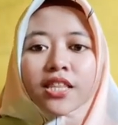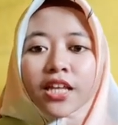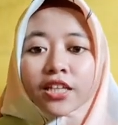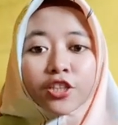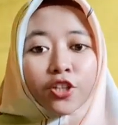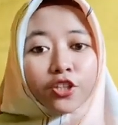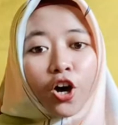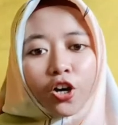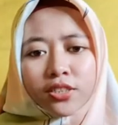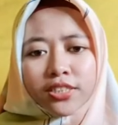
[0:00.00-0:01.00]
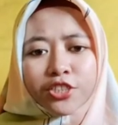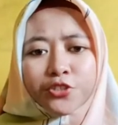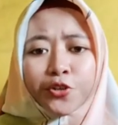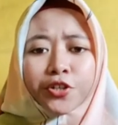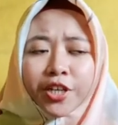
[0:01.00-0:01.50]
that not only
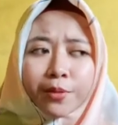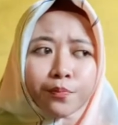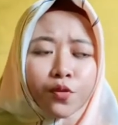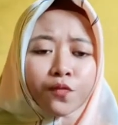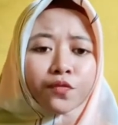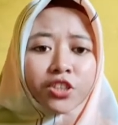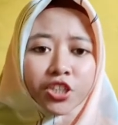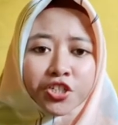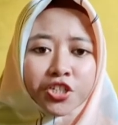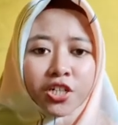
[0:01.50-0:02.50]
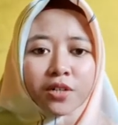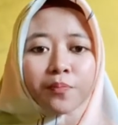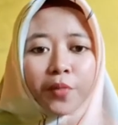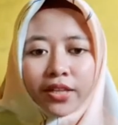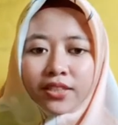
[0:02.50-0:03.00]
don't improve teacher
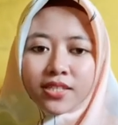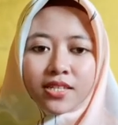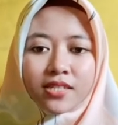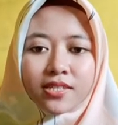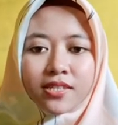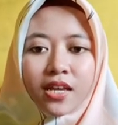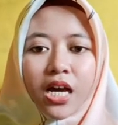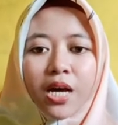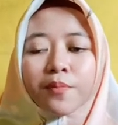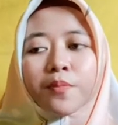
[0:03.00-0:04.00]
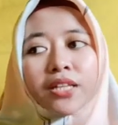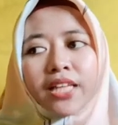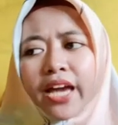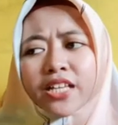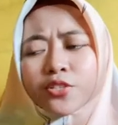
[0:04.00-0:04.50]
practices, but
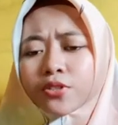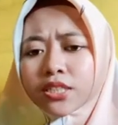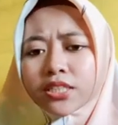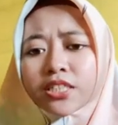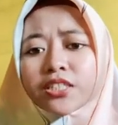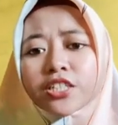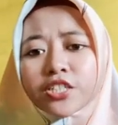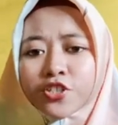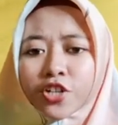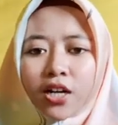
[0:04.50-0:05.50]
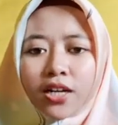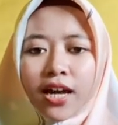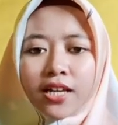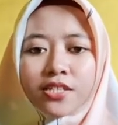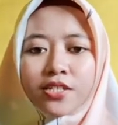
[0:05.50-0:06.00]
actually distract
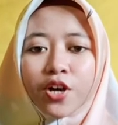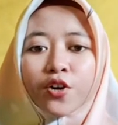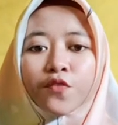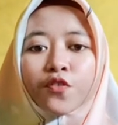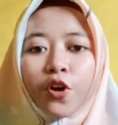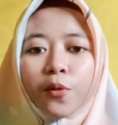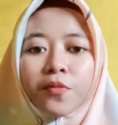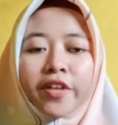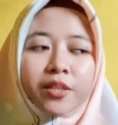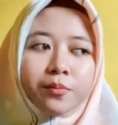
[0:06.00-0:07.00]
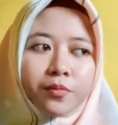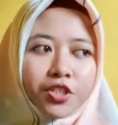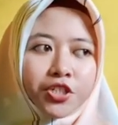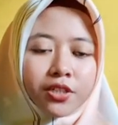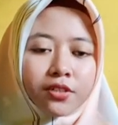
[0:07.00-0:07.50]
us from that
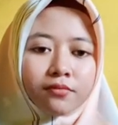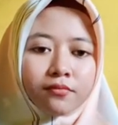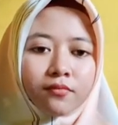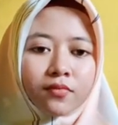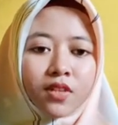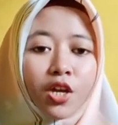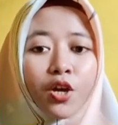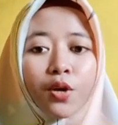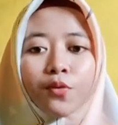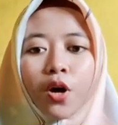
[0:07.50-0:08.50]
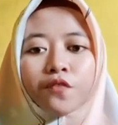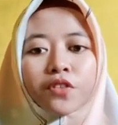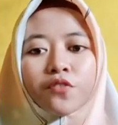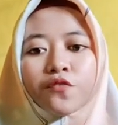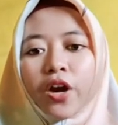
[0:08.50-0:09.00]
mission. We
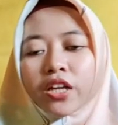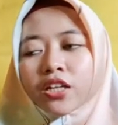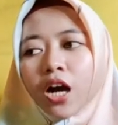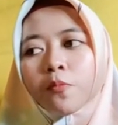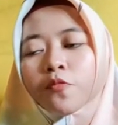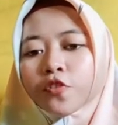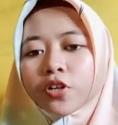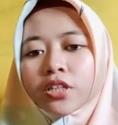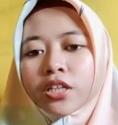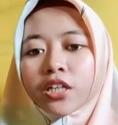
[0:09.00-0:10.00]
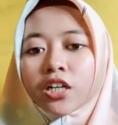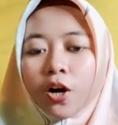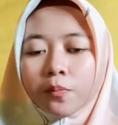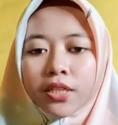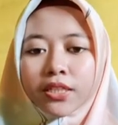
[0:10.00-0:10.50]
often find comfort in
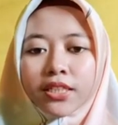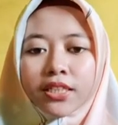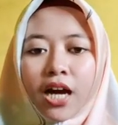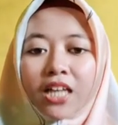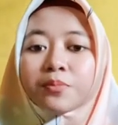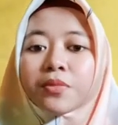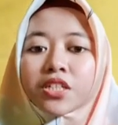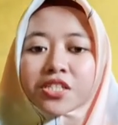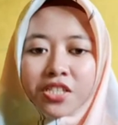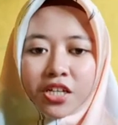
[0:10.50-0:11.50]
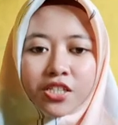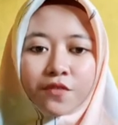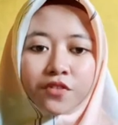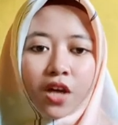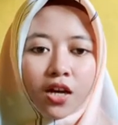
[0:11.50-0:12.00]
completing administrative
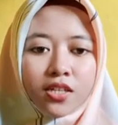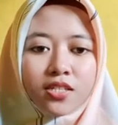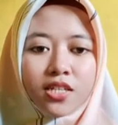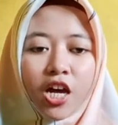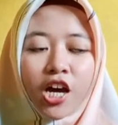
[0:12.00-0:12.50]
tasks